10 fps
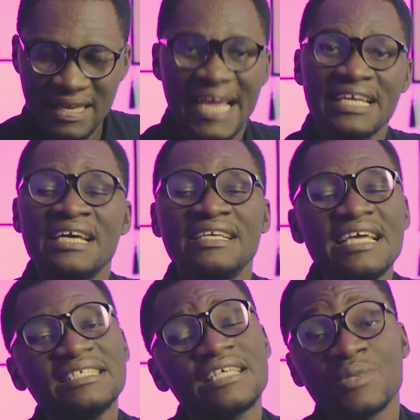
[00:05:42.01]
Like,
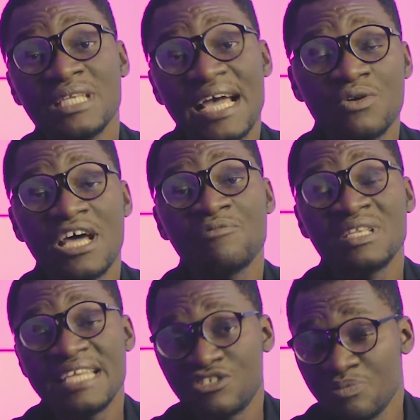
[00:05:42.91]
this is something that could have
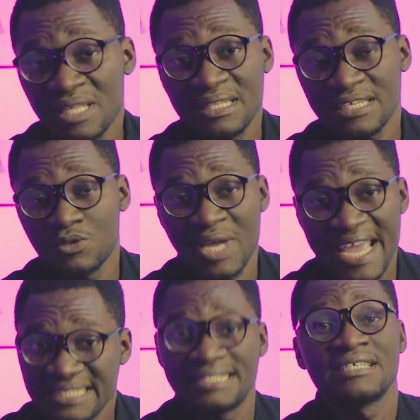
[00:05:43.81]
been detrimental to
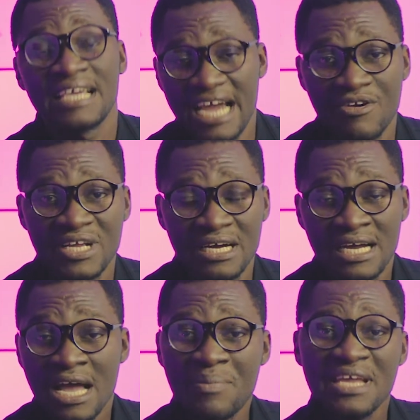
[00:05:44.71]
his career.
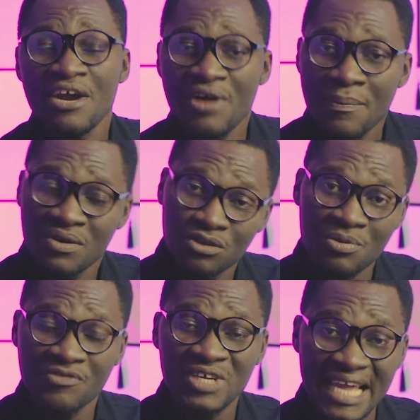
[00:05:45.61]
Being a rapper on
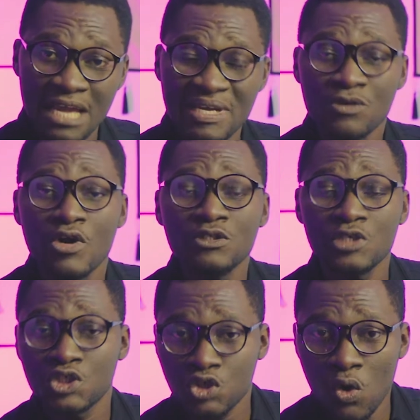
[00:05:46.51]
top of the game and going
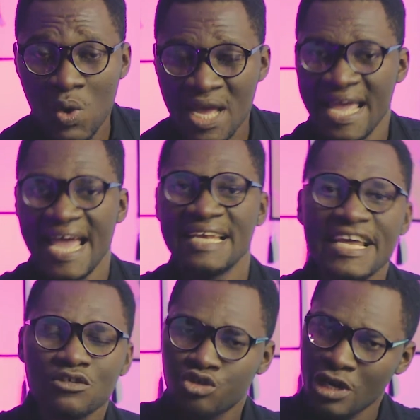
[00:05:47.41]
to a show and
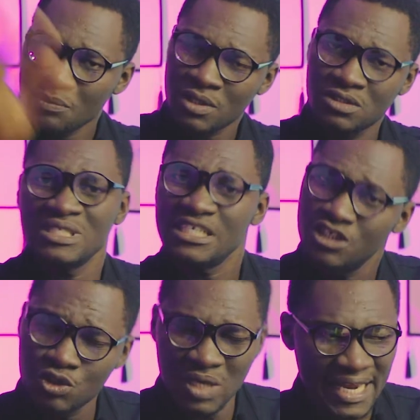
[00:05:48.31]
they throwing bottles
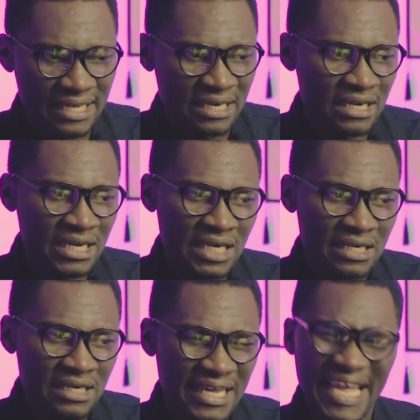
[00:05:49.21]
at you. Like,
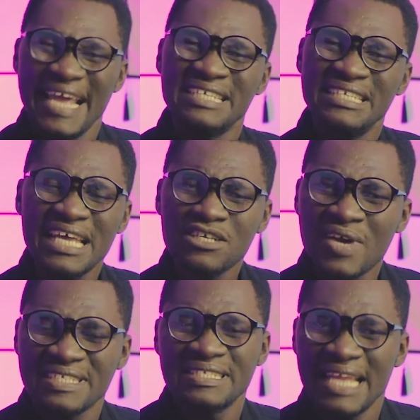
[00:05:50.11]
it's either
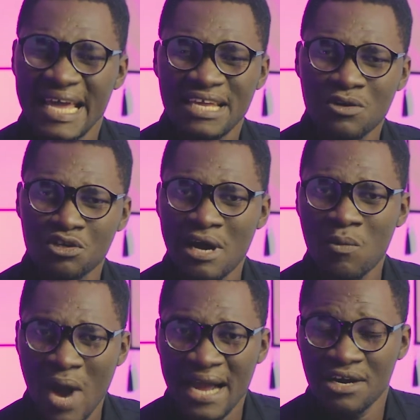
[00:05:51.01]
you are slacking or you are
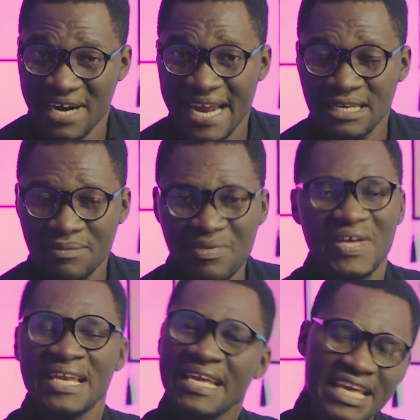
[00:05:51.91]
whack, right? But
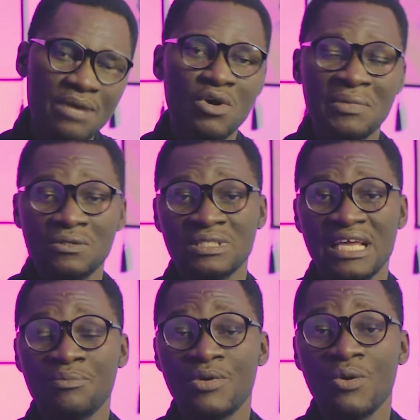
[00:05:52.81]
then he came home and was
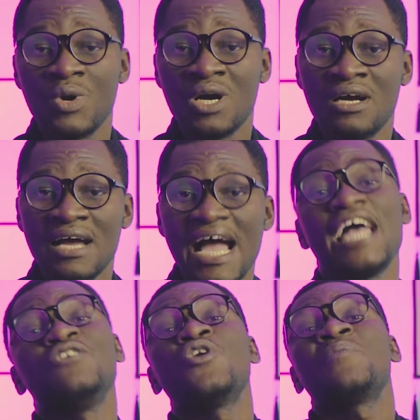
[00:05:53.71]
like, bro,
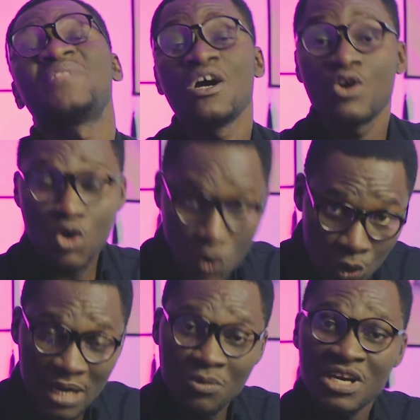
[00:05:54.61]
I know I'm that
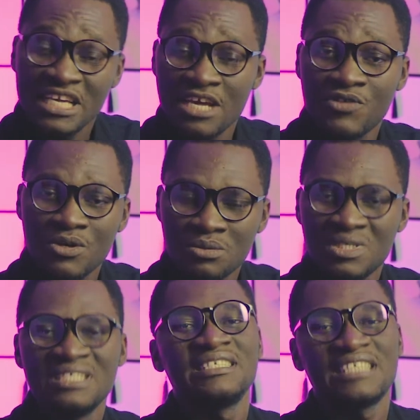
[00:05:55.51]
good. I'm going to give you
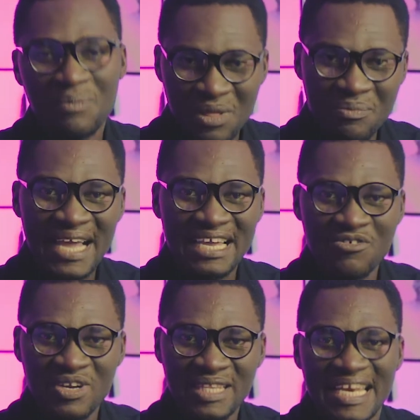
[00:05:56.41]
something back
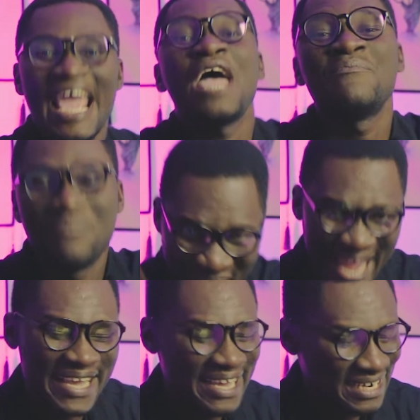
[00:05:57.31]
in return. A
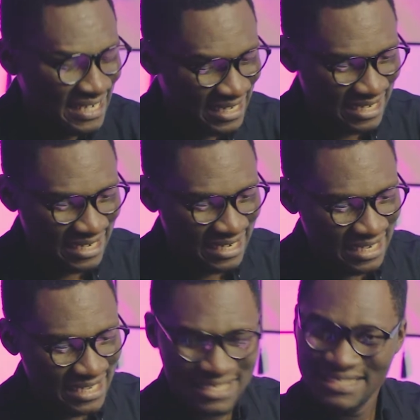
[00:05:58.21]
banger.
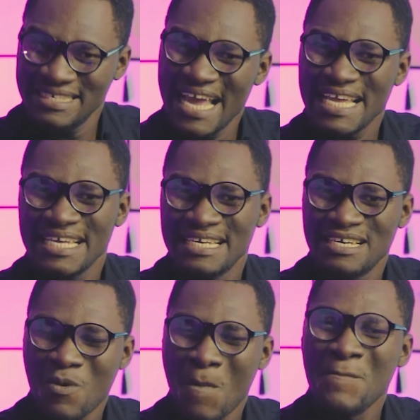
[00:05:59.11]
This guy
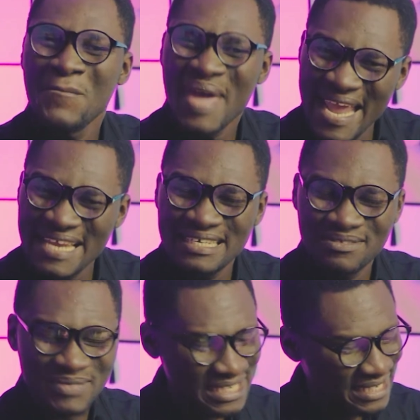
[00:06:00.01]
made
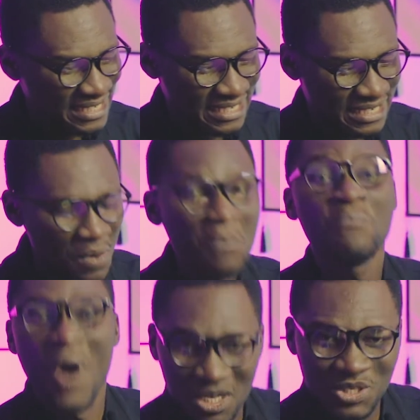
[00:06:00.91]

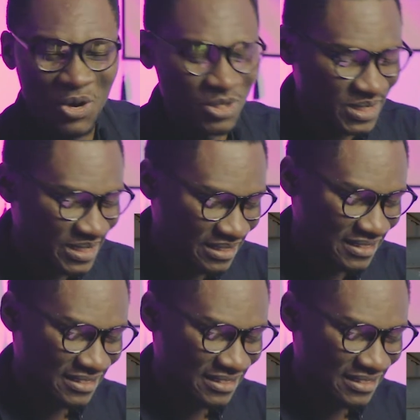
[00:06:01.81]
bottles.